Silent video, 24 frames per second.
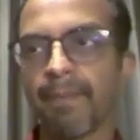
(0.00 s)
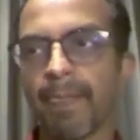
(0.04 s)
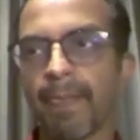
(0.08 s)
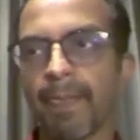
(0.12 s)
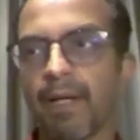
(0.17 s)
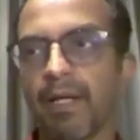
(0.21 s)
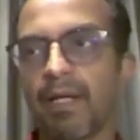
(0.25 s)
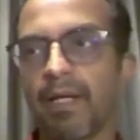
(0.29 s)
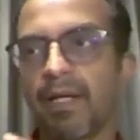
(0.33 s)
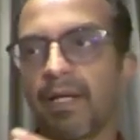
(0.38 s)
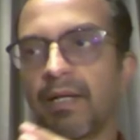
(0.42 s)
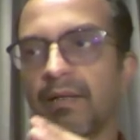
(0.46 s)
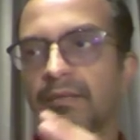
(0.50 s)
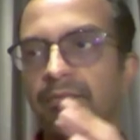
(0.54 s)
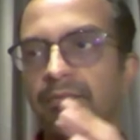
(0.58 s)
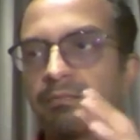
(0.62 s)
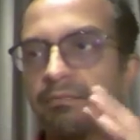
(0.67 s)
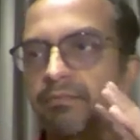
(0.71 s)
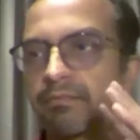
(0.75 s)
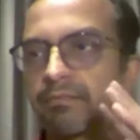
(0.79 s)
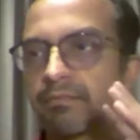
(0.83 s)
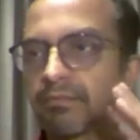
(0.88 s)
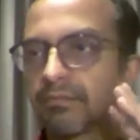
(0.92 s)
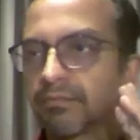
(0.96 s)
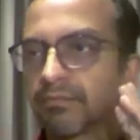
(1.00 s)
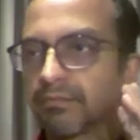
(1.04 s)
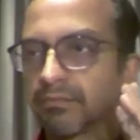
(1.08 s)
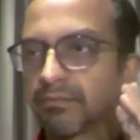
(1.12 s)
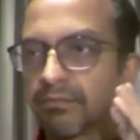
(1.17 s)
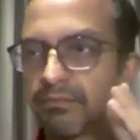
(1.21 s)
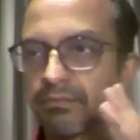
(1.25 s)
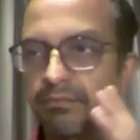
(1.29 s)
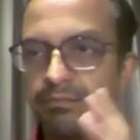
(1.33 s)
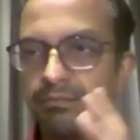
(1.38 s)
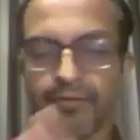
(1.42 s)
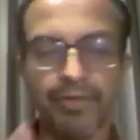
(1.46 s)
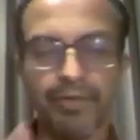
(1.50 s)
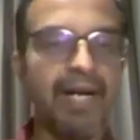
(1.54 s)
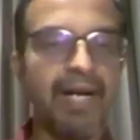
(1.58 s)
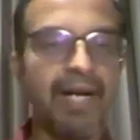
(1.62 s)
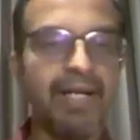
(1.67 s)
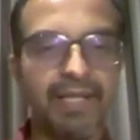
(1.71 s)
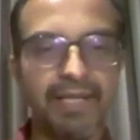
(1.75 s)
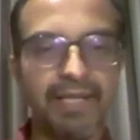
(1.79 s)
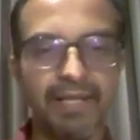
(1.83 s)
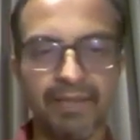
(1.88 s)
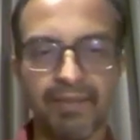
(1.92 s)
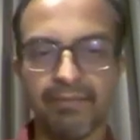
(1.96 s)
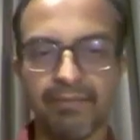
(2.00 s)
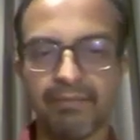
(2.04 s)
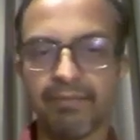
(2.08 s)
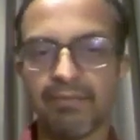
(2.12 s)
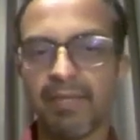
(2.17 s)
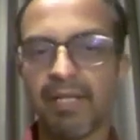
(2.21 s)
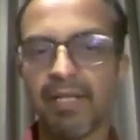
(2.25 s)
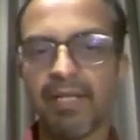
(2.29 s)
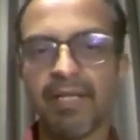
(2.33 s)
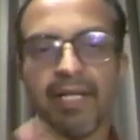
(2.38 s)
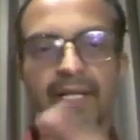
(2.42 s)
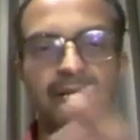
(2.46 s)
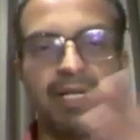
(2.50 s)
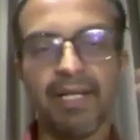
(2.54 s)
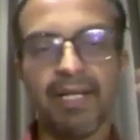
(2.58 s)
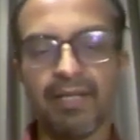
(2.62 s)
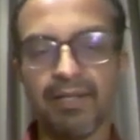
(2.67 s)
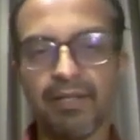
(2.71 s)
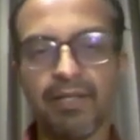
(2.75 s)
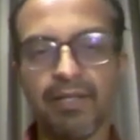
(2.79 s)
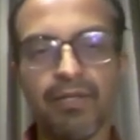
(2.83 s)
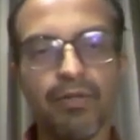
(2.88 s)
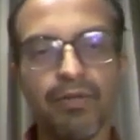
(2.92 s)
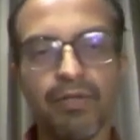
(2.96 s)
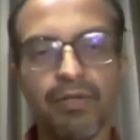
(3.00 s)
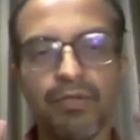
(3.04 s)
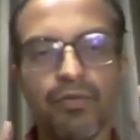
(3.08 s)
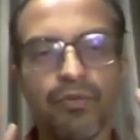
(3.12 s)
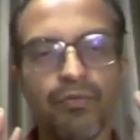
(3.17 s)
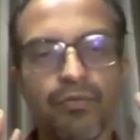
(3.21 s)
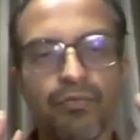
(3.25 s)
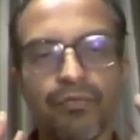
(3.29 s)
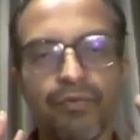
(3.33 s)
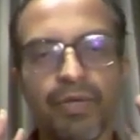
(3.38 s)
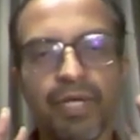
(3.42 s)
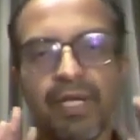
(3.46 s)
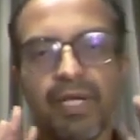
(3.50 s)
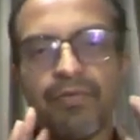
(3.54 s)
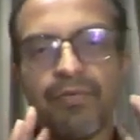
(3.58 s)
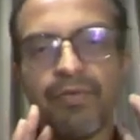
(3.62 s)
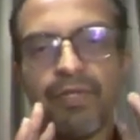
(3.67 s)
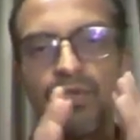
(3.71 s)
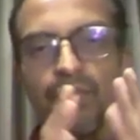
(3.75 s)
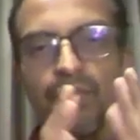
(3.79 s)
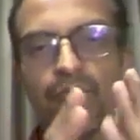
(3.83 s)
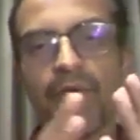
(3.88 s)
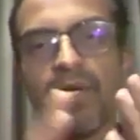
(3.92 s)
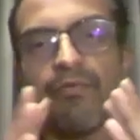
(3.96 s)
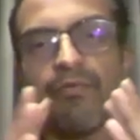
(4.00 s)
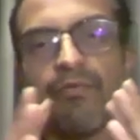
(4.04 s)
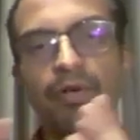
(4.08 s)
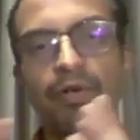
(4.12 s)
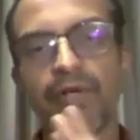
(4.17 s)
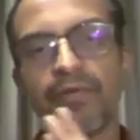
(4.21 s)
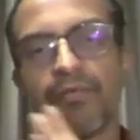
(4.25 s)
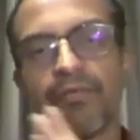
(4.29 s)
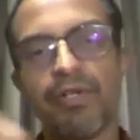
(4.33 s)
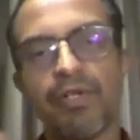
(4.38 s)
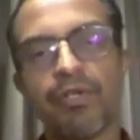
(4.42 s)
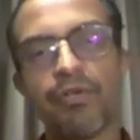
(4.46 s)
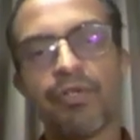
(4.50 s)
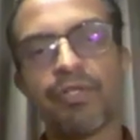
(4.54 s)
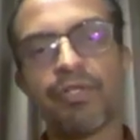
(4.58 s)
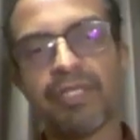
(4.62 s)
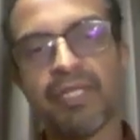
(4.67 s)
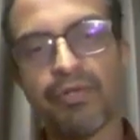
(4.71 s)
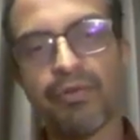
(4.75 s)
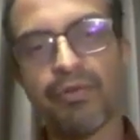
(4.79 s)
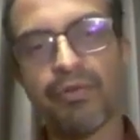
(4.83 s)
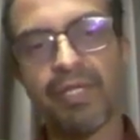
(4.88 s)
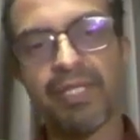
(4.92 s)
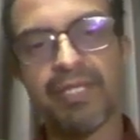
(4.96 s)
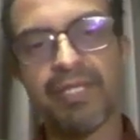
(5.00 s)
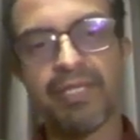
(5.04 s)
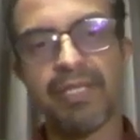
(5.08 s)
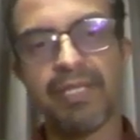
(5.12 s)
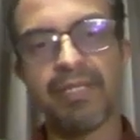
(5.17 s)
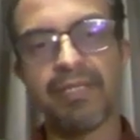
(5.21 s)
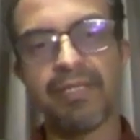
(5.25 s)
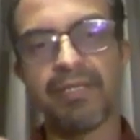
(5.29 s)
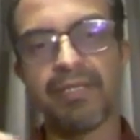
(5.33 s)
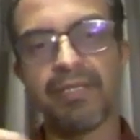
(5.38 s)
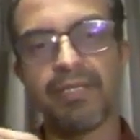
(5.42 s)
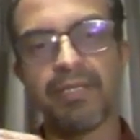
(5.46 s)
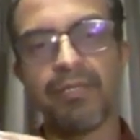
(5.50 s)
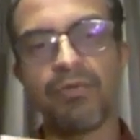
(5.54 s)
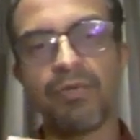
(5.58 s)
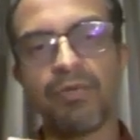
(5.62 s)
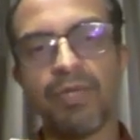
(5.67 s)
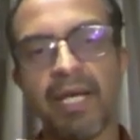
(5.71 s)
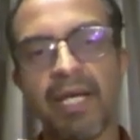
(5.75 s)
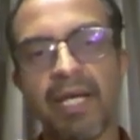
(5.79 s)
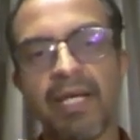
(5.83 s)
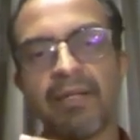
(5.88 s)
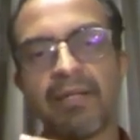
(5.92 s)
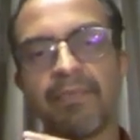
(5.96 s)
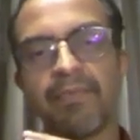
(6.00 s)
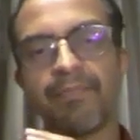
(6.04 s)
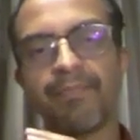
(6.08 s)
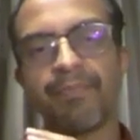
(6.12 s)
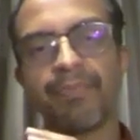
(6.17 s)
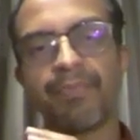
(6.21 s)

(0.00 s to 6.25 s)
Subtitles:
um, Branding, marketing, you wherever you are, whatever your interest is, you can